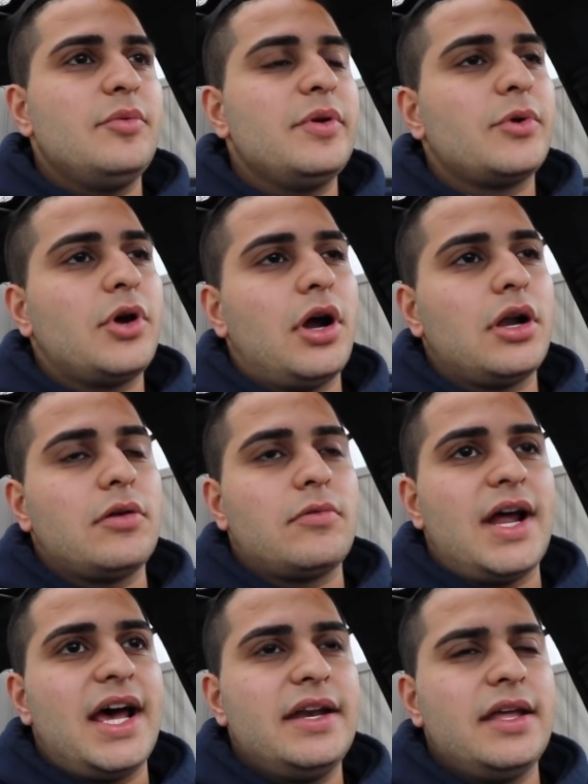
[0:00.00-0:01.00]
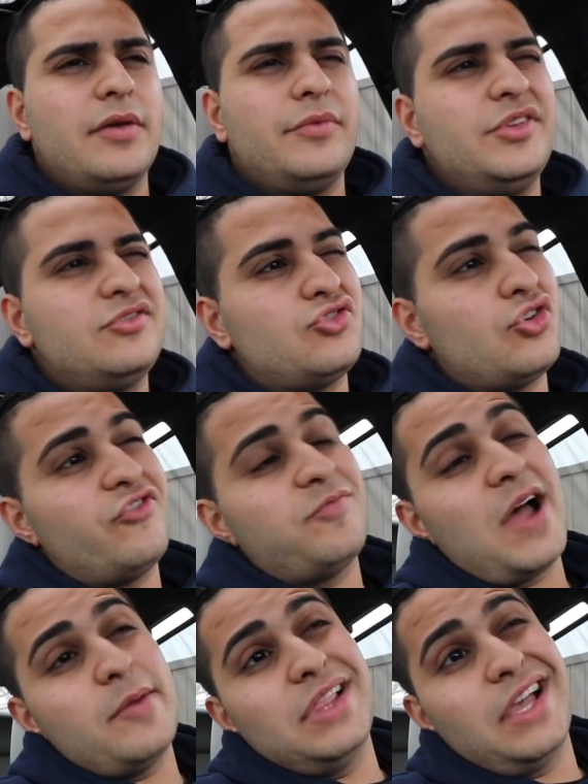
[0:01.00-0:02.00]
we were on a ride and we drove
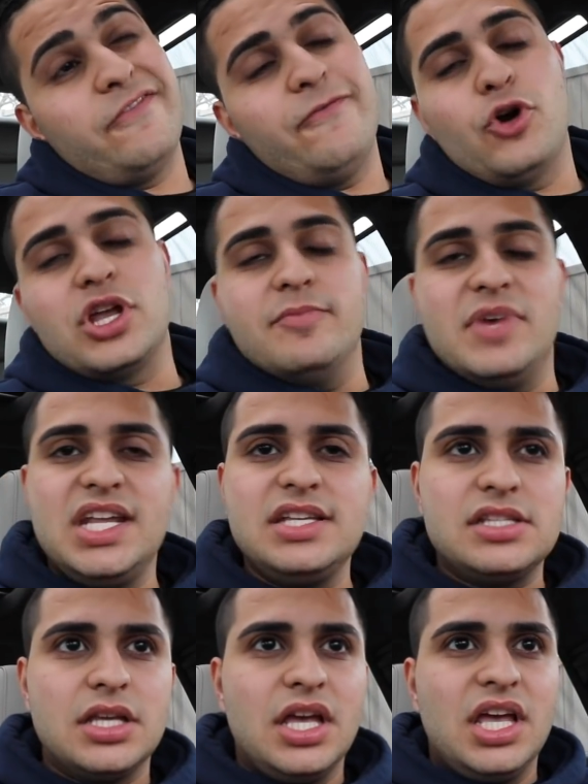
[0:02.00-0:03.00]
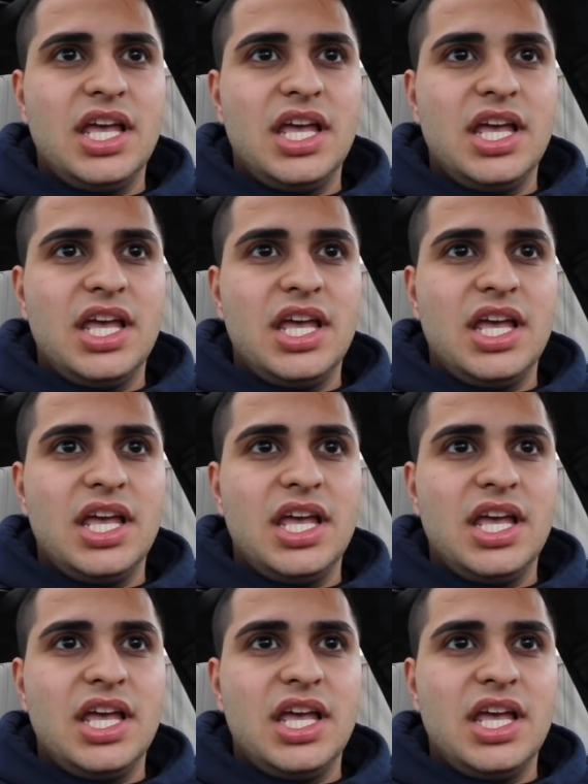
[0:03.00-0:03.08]
probably like 40 minutes